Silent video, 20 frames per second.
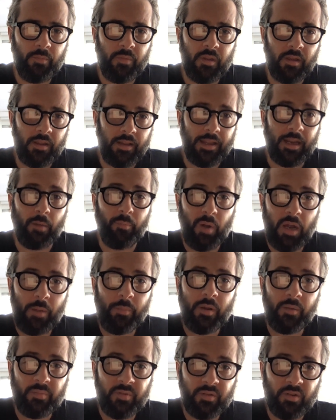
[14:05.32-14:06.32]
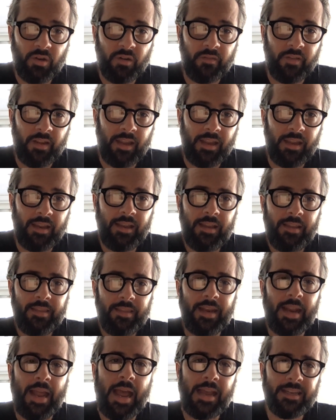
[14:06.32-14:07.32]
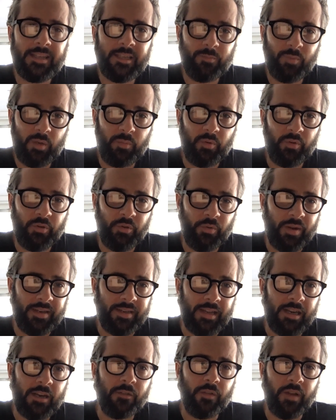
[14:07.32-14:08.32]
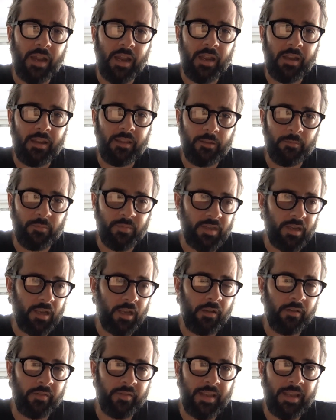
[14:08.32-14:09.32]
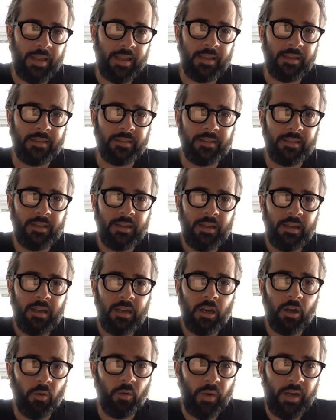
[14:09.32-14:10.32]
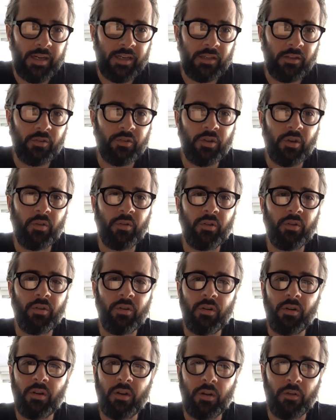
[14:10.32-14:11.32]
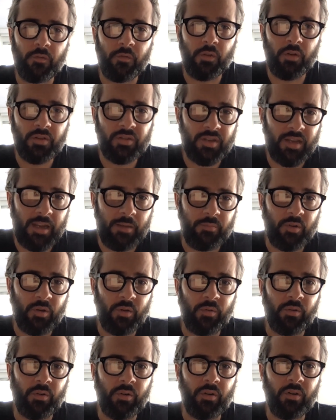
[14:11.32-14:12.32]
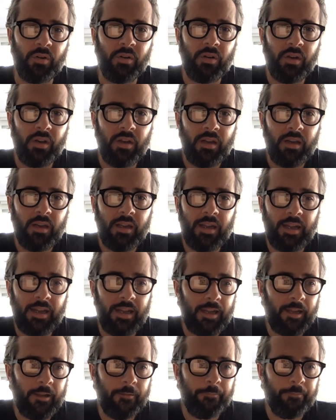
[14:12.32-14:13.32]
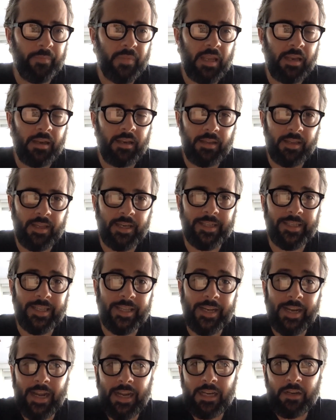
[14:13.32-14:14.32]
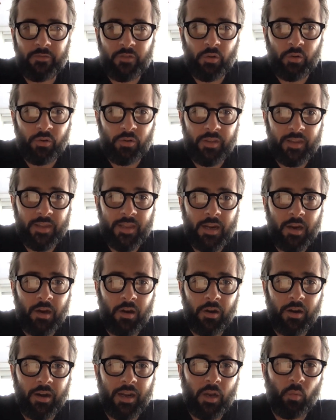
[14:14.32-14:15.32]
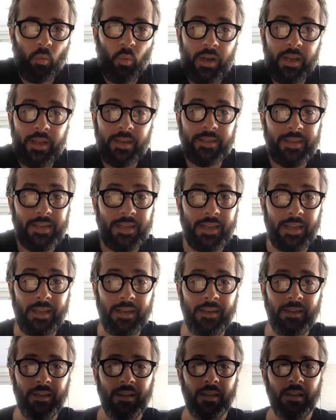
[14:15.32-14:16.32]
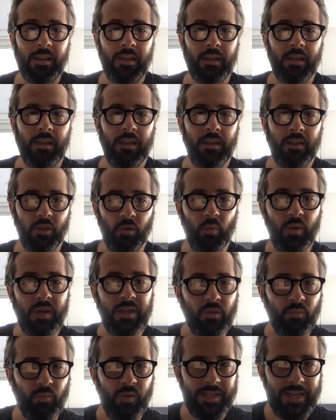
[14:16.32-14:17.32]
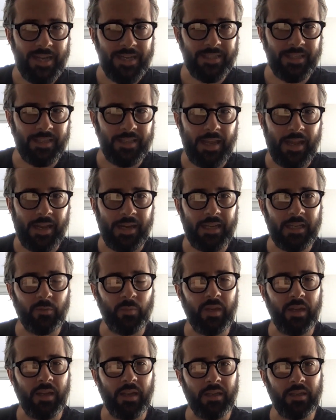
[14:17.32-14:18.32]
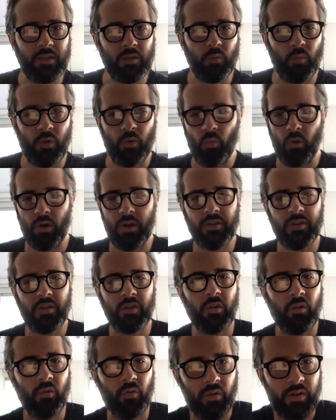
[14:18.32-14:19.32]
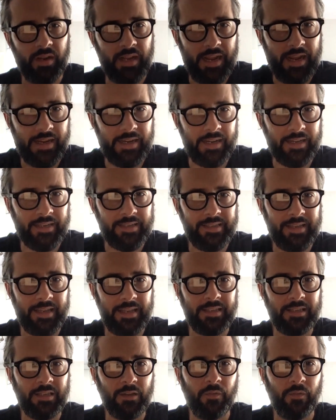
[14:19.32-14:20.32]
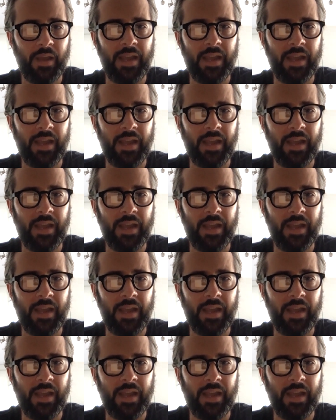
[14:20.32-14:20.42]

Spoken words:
like a pop-up survey that asked people to identify themselves as a regular donor, a first-time donor, and the kind of donor that they are. And what it did, the reason we tested that is because we wanted to create a sense of